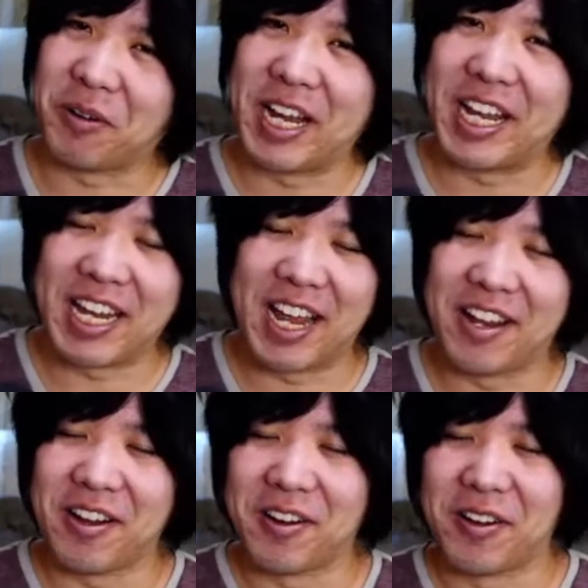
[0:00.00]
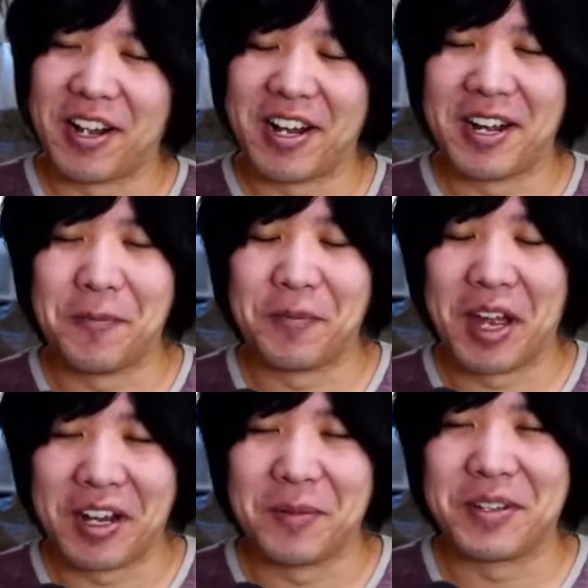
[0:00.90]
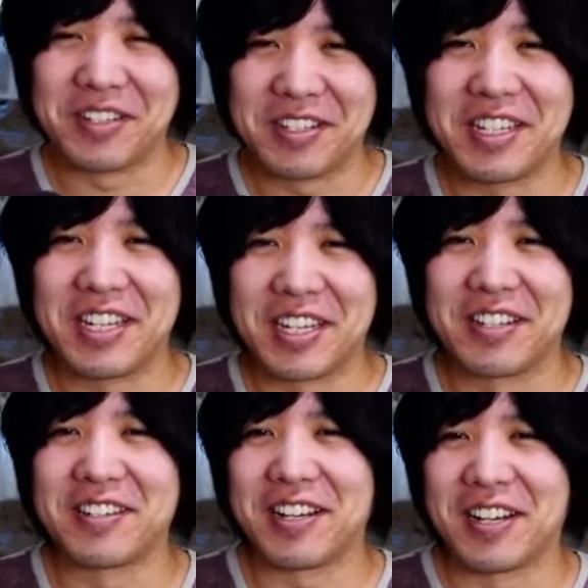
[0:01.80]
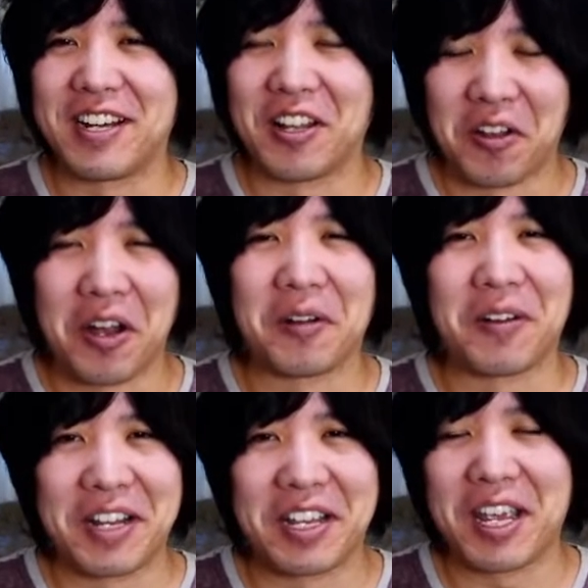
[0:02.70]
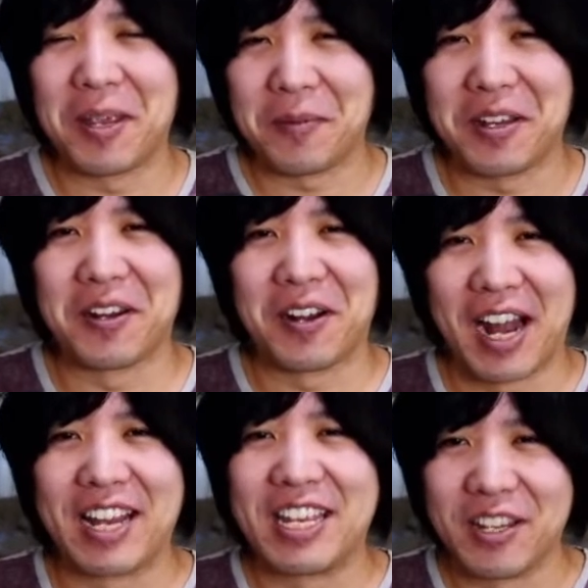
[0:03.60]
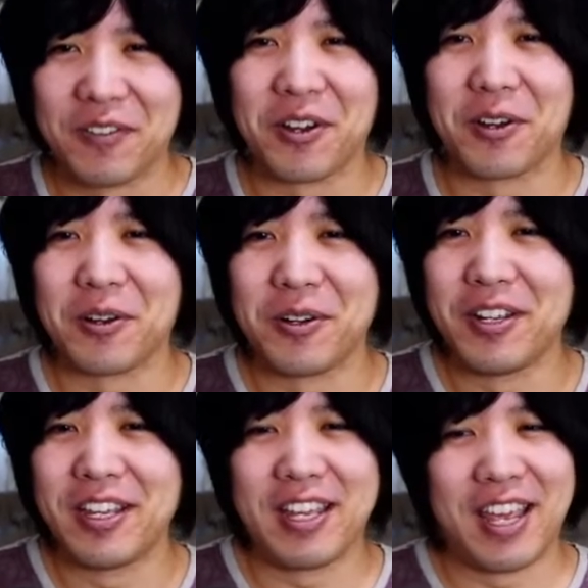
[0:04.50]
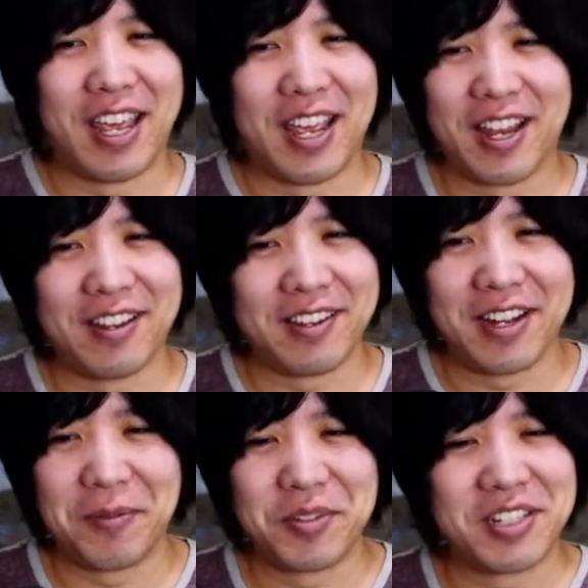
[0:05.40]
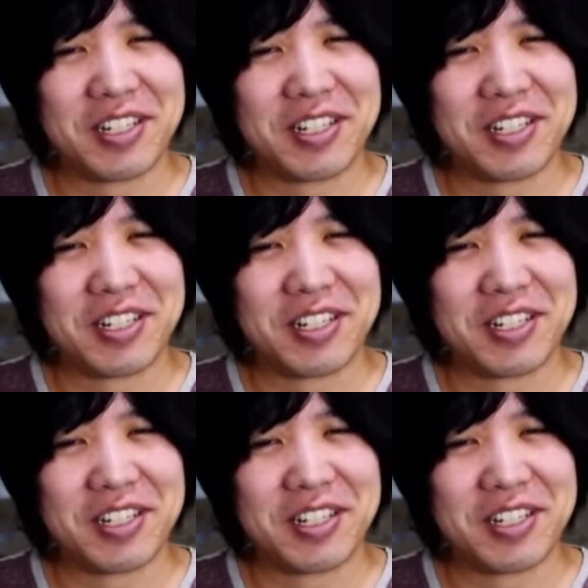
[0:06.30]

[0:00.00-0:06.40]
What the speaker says: great. Yeah, no, Gundam is indeed a long-running game here at Evo, and I'm just